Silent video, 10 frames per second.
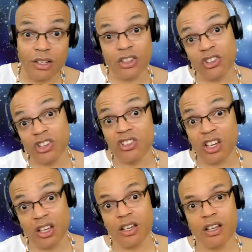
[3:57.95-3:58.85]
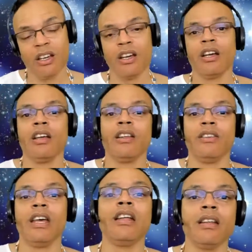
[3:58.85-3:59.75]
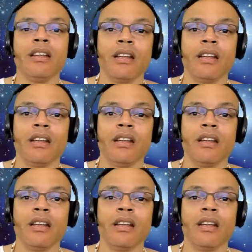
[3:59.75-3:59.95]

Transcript: the shiznik, then